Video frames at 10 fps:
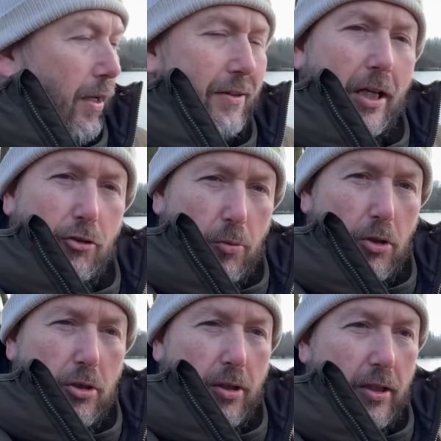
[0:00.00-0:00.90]
Thanks for
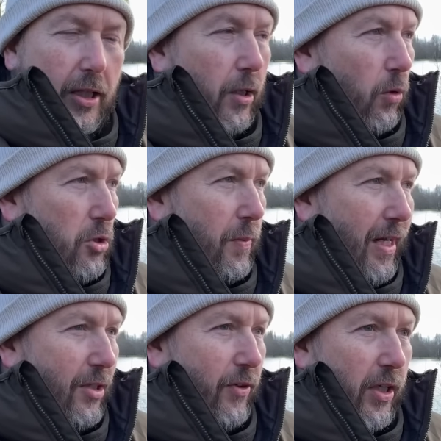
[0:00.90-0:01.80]
watching. I think he watched my
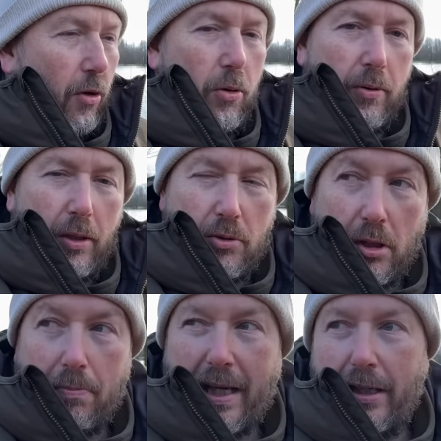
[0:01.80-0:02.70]
last video when I was
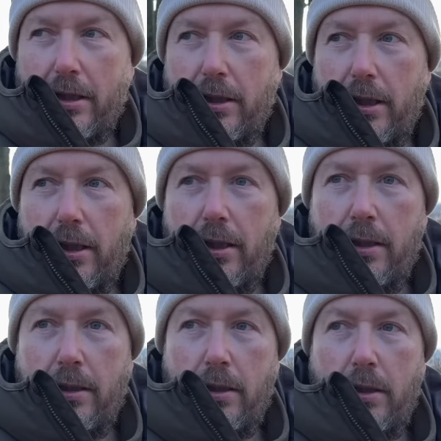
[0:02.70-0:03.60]
on mallard here,
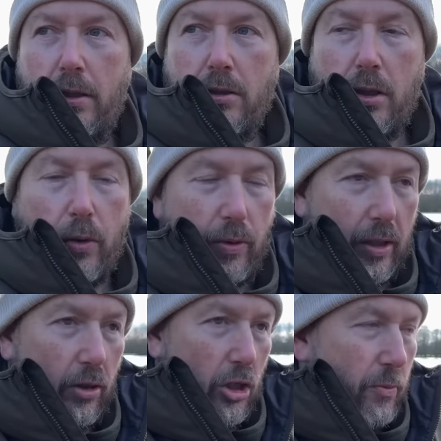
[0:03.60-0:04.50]
so he
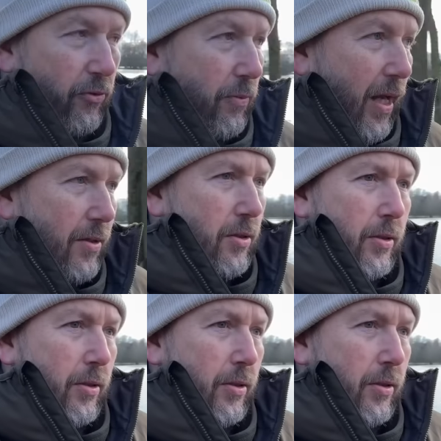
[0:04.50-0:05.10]
recognised me from that.